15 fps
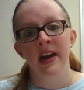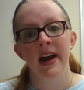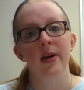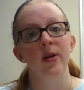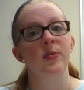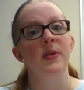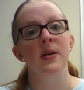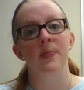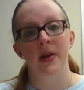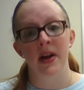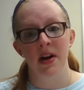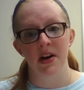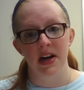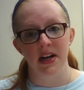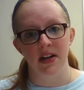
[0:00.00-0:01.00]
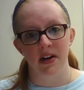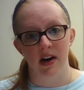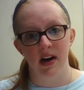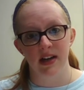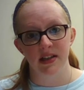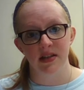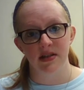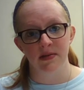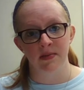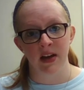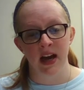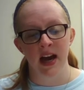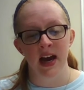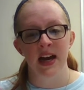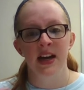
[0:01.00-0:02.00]
it would be a period cost.
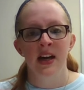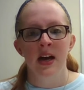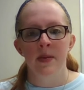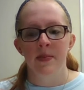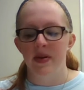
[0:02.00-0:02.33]
Okay.